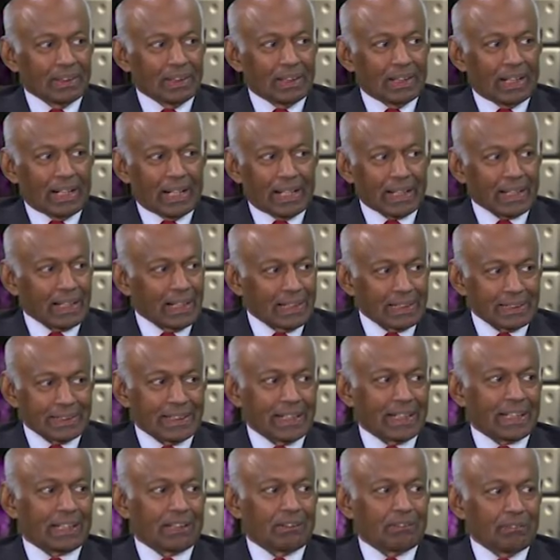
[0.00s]
I can't
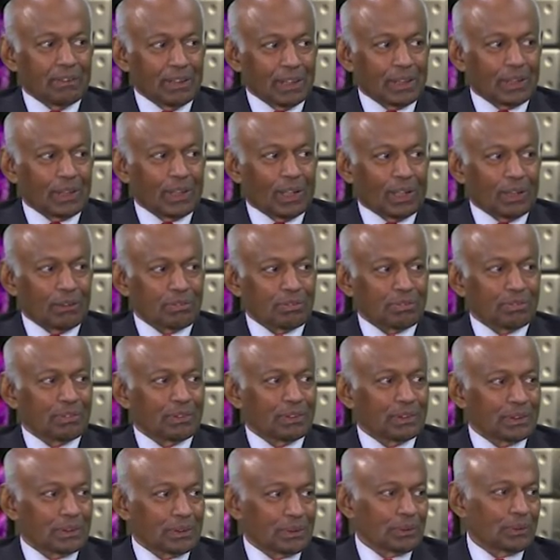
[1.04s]
take a week off
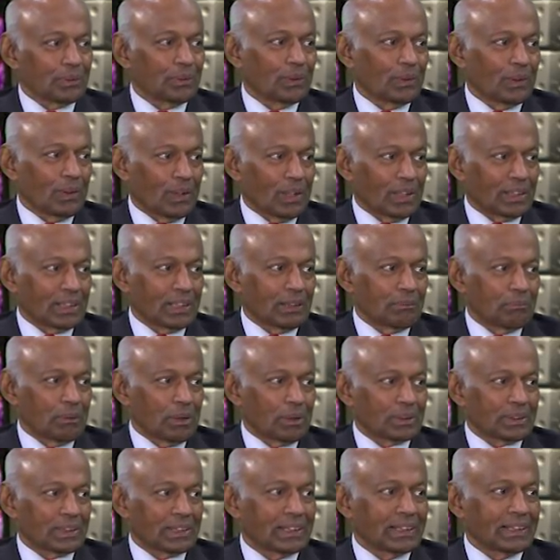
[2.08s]
to go on the
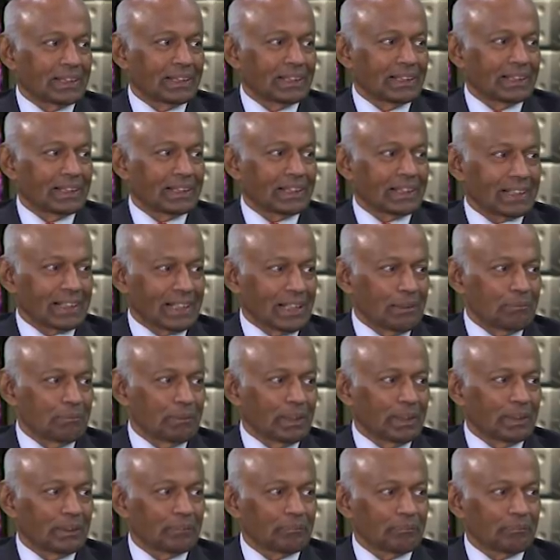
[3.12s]
mountain climbing.